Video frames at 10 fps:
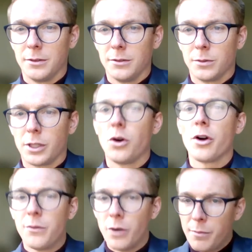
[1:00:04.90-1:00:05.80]

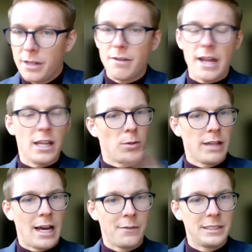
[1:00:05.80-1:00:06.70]
recording will be available.
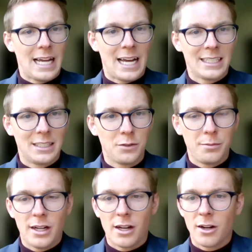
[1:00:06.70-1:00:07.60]
That was asked. It will
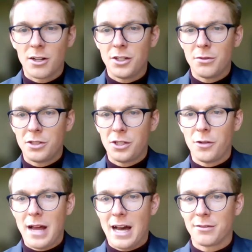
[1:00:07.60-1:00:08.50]
be on our YouTube
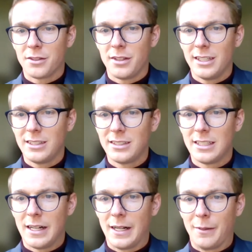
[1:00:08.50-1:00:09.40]
after this.
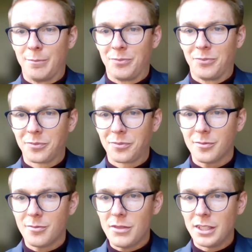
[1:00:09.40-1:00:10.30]

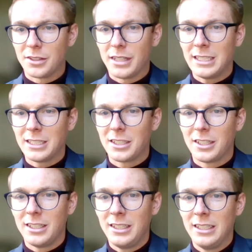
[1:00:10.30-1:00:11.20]
So that's
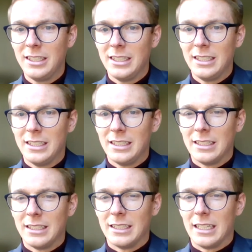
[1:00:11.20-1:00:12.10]
good.
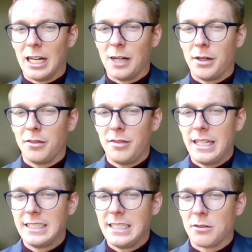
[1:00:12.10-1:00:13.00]
How about a
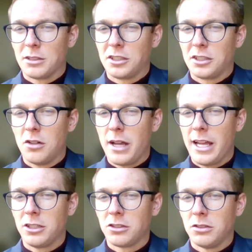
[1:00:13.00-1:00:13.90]
face down snow
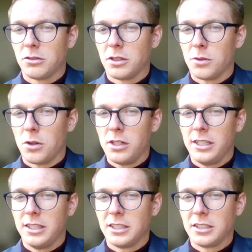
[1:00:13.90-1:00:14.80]
angel or a roll
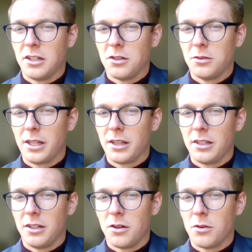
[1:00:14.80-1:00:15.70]
in the snow with
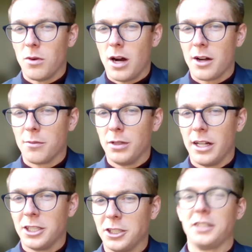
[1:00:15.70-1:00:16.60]
no water
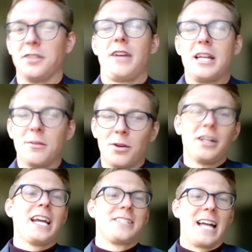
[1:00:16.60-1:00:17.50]
plunges available?
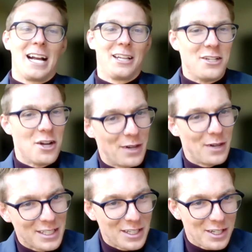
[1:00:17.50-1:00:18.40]
Exactly. No
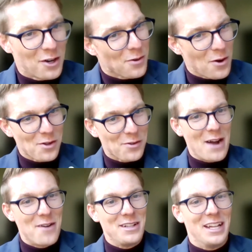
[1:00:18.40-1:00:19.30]
one's going to go roll
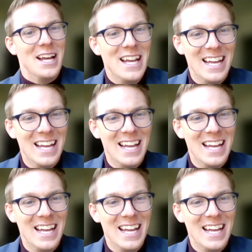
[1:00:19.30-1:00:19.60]
around in the.